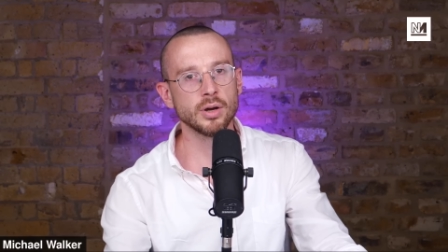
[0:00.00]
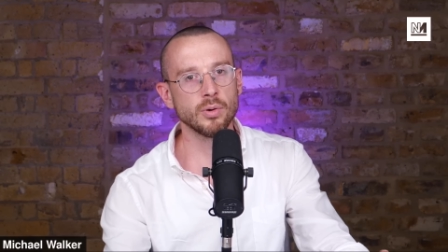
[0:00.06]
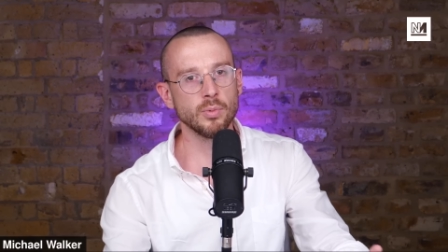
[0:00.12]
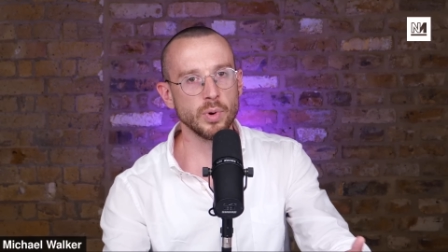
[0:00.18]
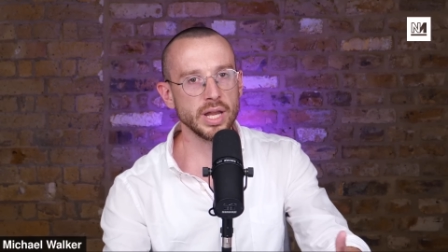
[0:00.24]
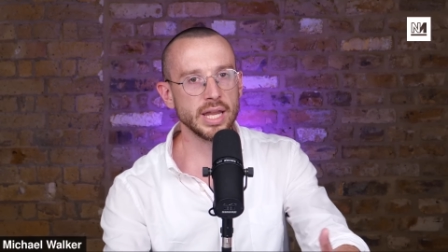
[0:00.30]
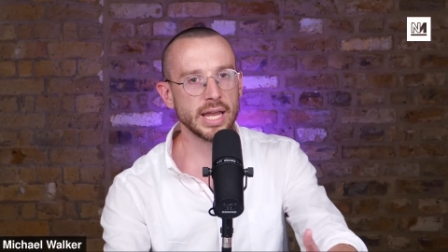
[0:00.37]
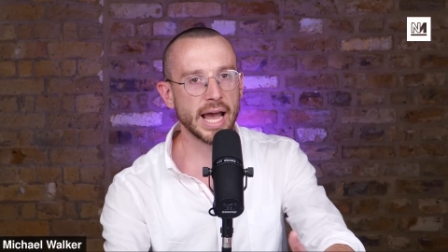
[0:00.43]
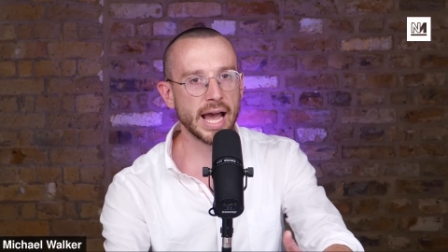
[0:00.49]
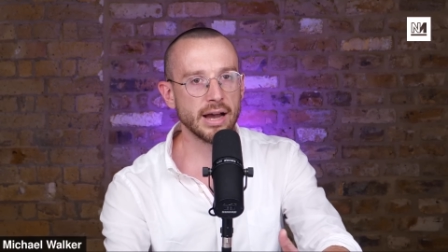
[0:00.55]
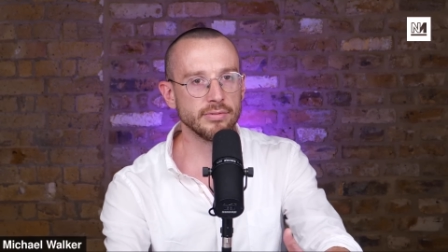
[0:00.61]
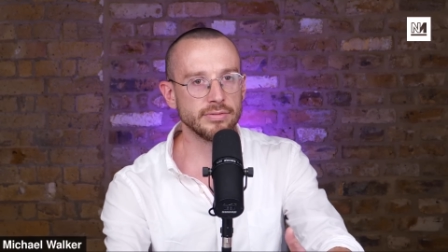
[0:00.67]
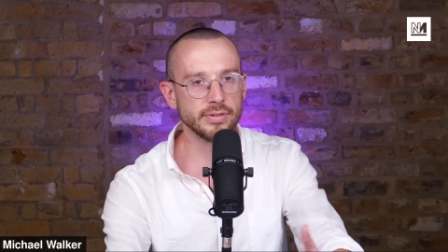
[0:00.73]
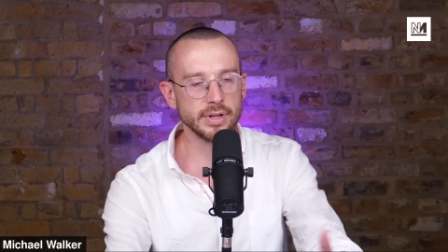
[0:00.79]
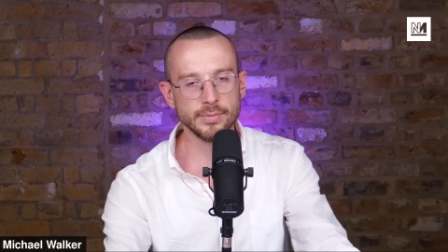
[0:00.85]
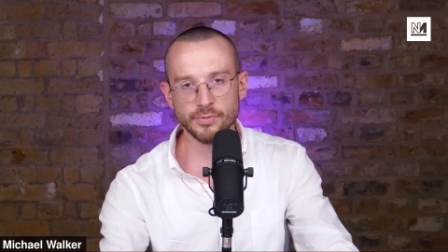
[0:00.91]
we
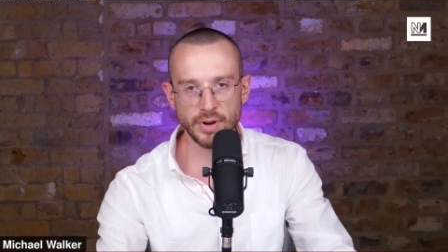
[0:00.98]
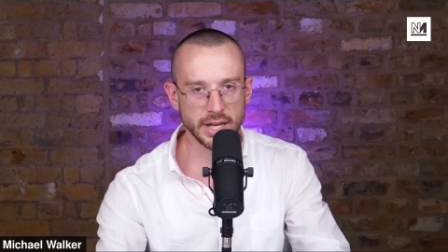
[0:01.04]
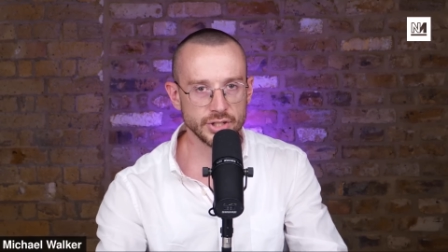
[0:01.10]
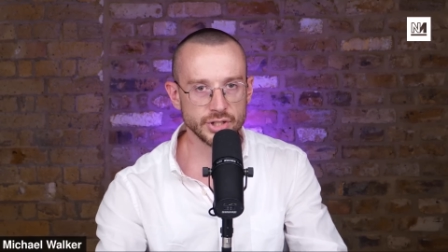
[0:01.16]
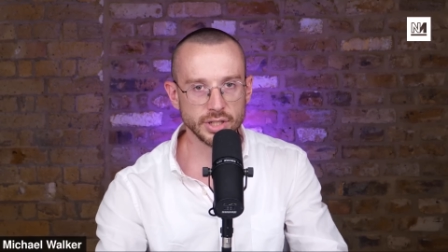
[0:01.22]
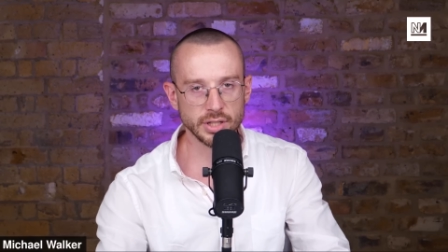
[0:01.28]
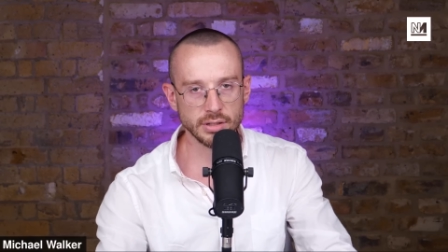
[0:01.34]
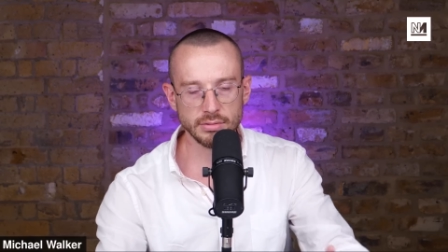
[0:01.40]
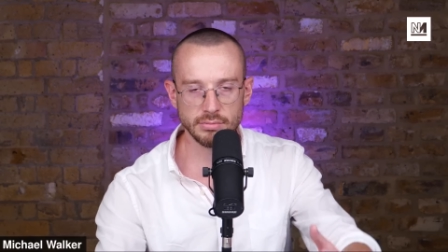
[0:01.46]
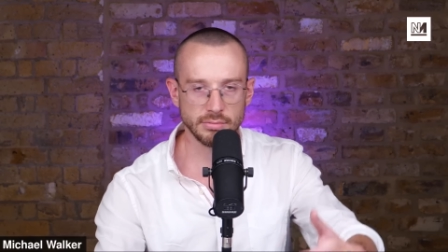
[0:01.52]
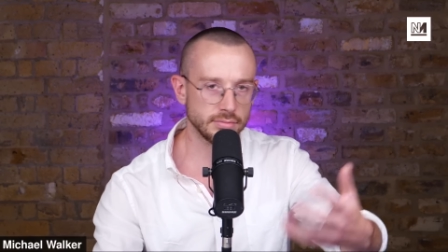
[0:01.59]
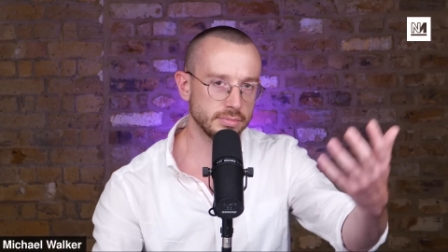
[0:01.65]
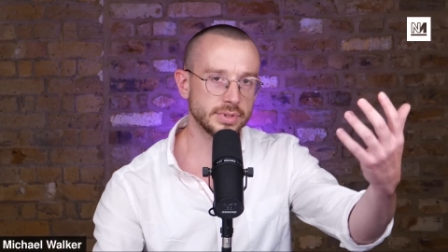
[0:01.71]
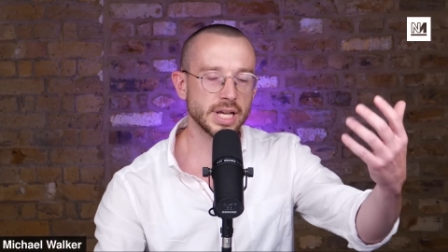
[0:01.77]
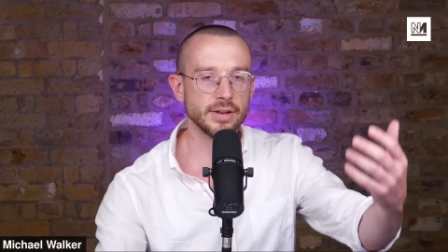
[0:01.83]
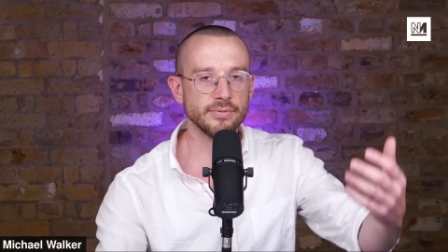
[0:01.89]
have inflation at
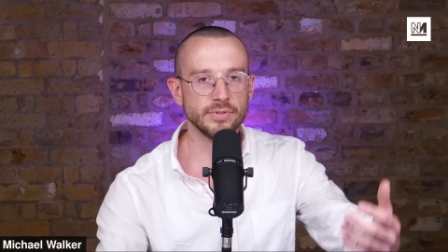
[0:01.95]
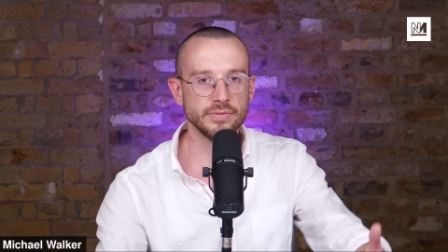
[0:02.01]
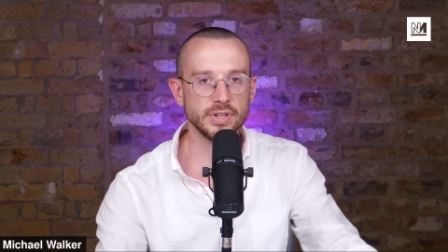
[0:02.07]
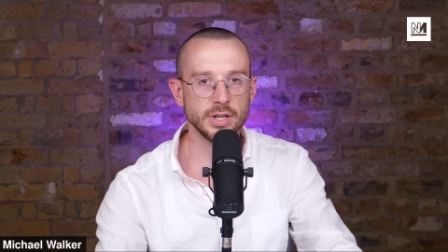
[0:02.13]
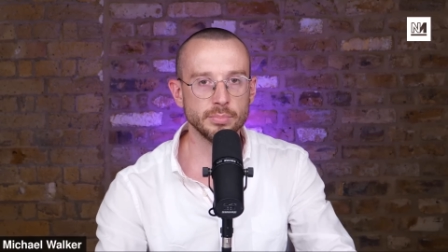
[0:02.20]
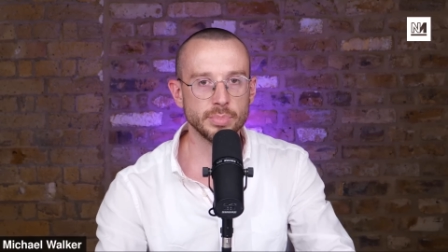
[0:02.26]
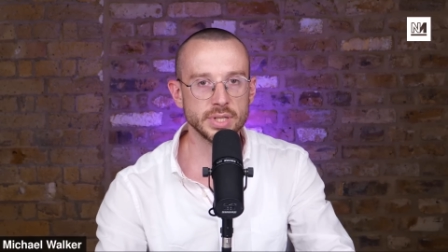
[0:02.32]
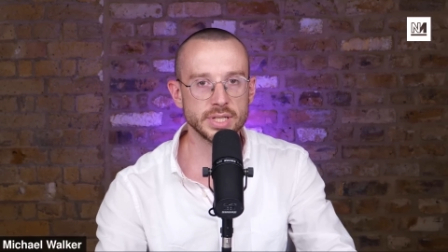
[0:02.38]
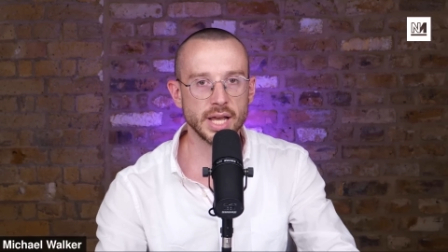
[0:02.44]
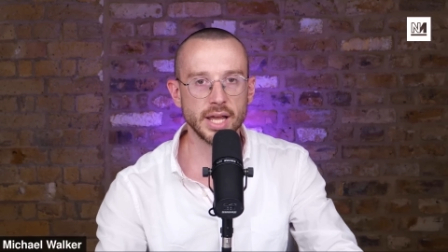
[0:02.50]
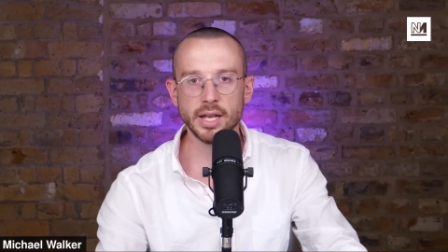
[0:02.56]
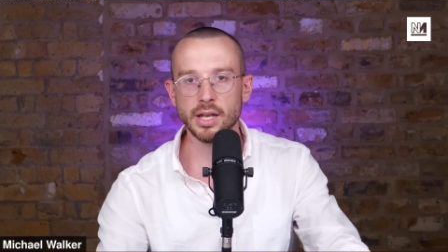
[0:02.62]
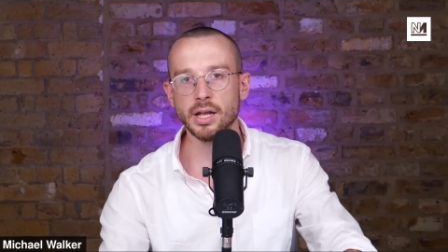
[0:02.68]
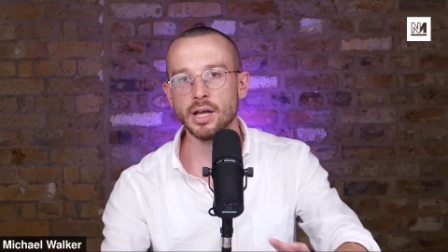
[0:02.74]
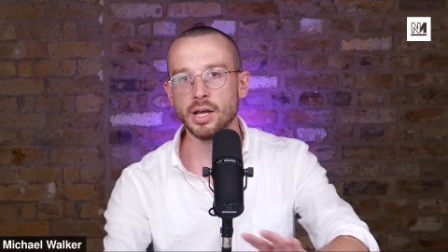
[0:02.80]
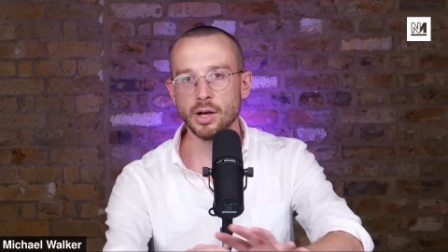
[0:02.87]
10,
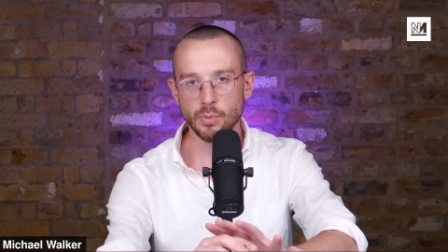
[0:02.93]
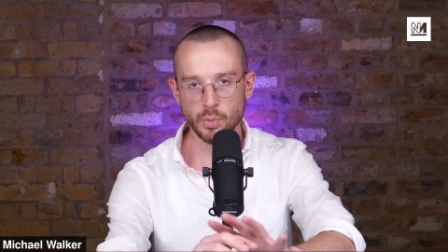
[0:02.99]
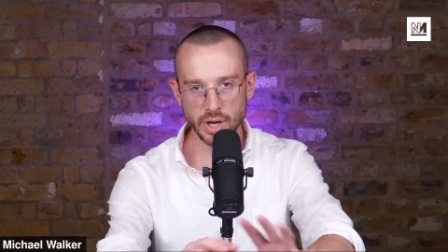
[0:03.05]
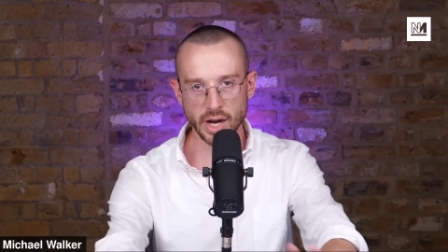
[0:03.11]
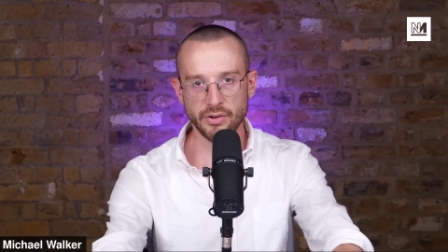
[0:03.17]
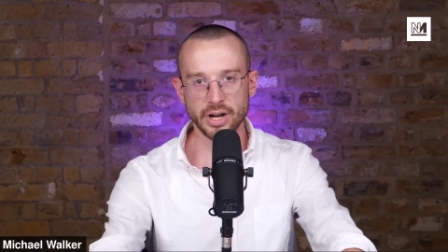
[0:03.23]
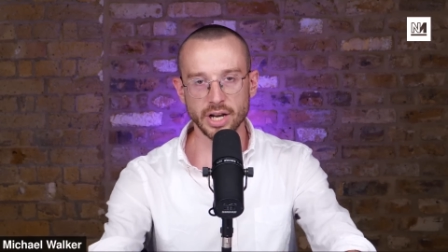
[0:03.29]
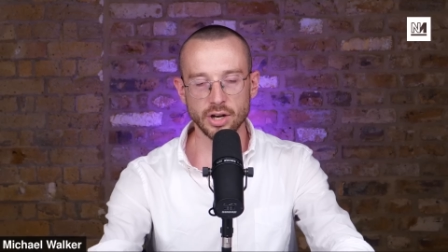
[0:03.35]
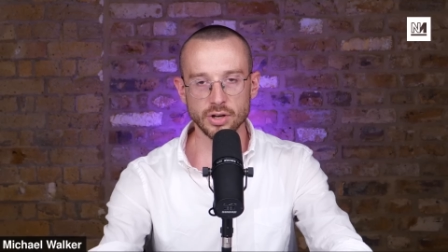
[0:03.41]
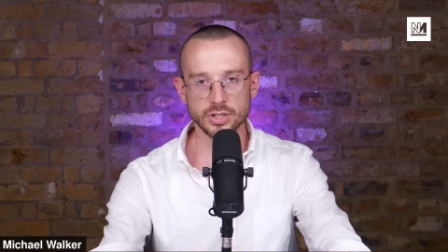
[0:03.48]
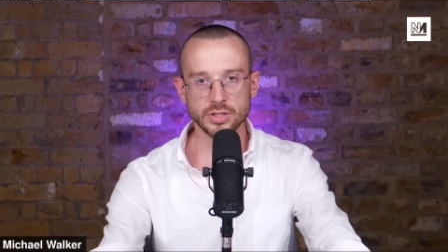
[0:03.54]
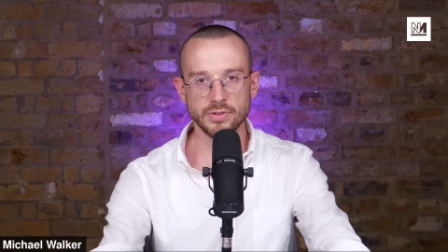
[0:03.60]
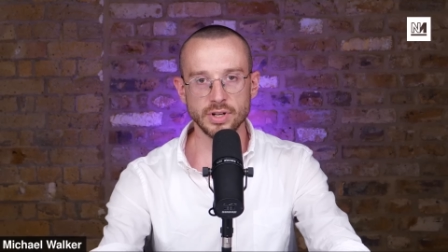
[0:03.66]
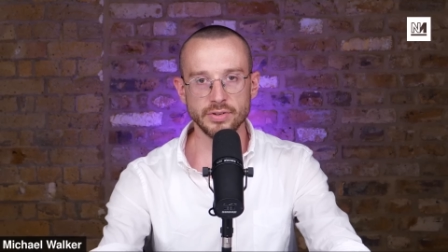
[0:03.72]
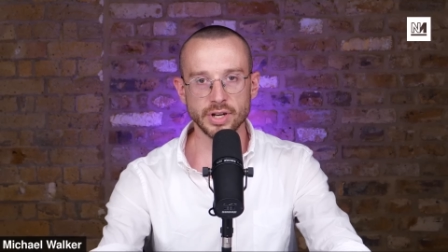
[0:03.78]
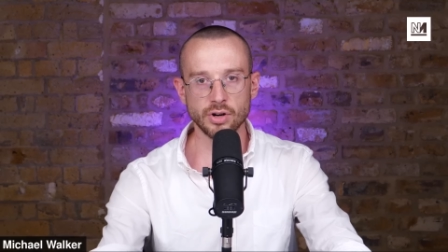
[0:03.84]
15% we are in a cost
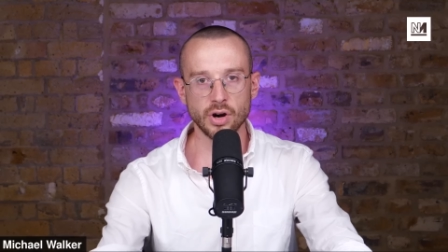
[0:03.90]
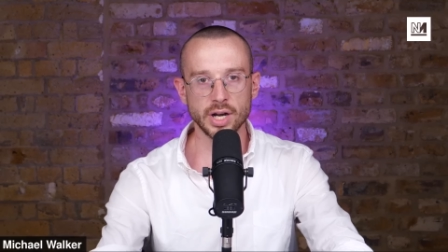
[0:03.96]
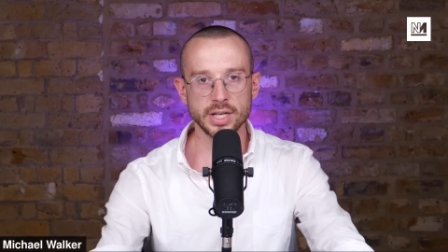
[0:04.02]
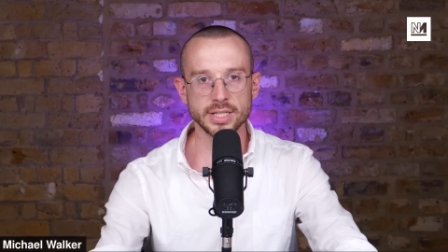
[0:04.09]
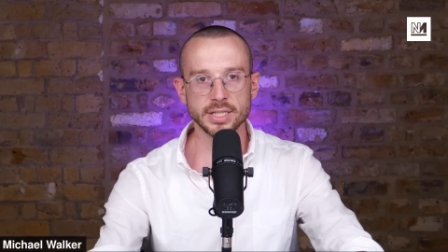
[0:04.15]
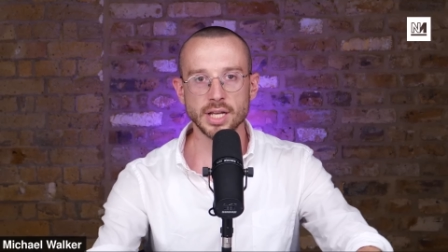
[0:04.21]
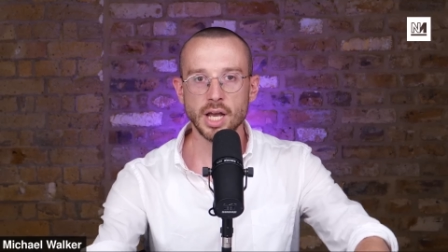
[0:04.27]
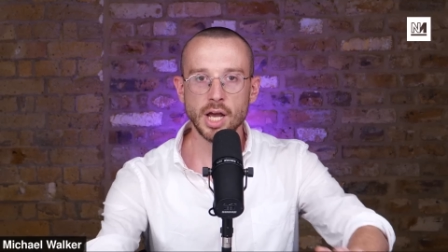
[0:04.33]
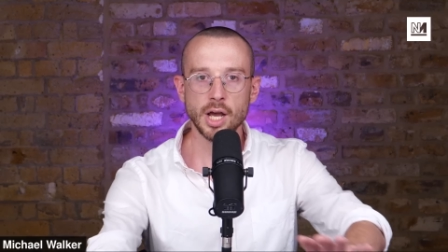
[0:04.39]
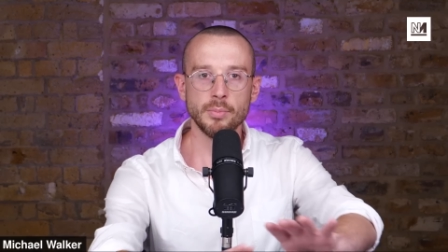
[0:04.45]
of living crisis.